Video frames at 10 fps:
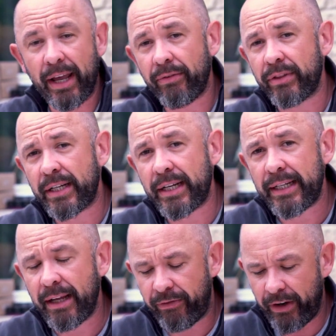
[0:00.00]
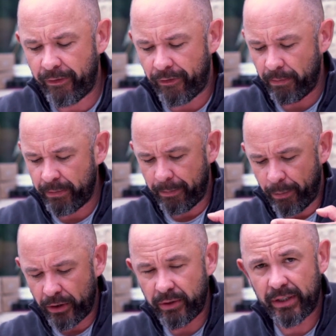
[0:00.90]
if the delivery from the
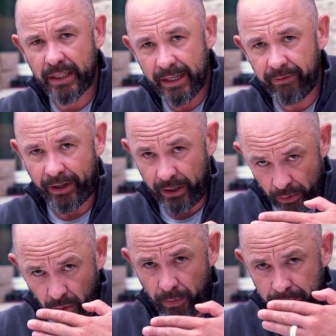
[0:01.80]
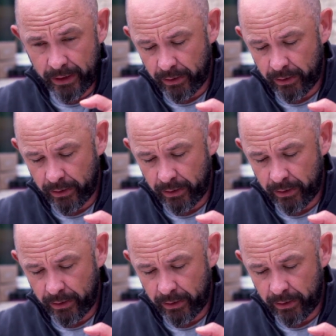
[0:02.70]
point of delivery, your